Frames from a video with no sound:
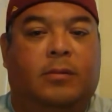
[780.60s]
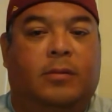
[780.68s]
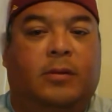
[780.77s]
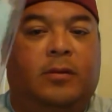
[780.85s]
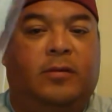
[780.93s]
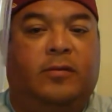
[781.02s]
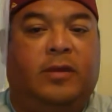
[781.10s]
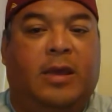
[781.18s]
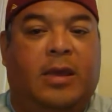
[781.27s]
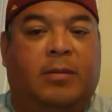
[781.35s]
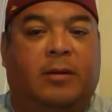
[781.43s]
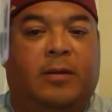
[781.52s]
They're the
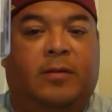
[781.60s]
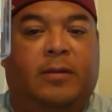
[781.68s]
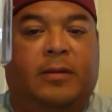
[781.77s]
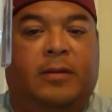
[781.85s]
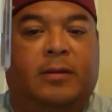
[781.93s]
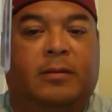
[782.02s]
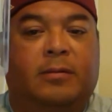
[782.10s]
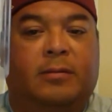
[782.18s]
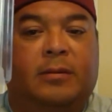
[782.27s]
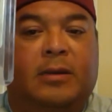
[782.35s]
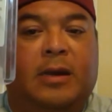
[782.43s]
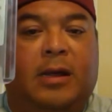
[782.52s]
same other than
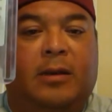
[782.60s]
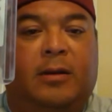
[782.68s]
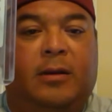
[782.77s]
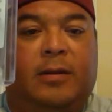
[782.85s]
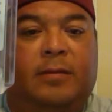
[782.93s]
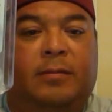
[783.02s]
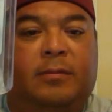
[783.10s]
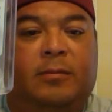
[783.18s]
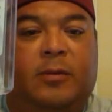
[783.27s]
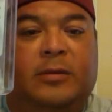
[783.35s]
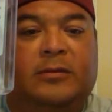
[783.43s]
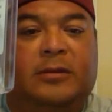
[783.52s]
the color, and one's